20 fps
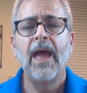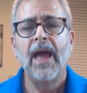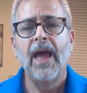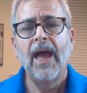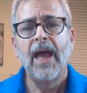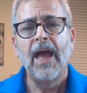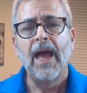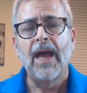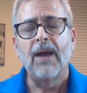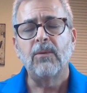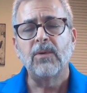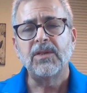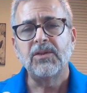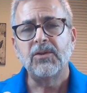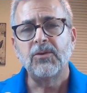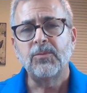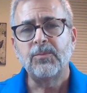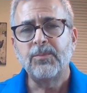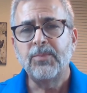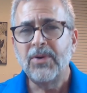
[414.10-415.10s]
And when you
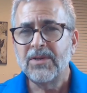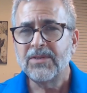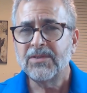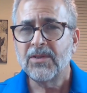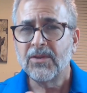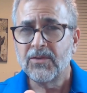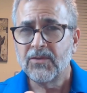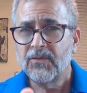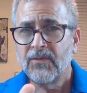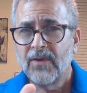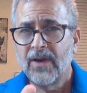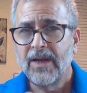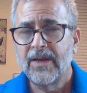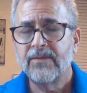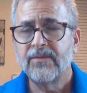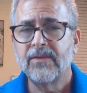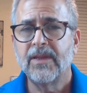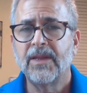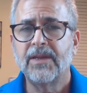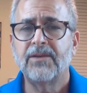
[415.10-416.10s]
put those 5
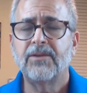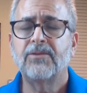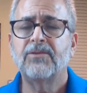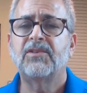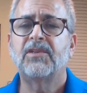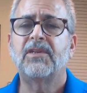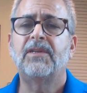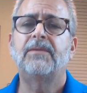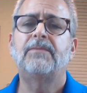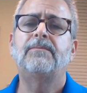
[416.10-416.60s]
letters in,